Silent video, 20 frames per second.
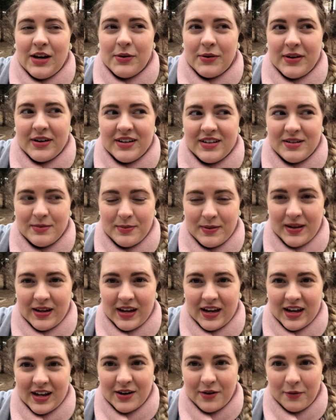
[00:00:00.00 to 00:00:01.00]
going to
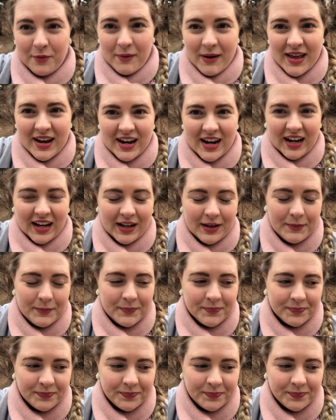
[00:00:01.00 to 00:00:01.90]
be in a wedding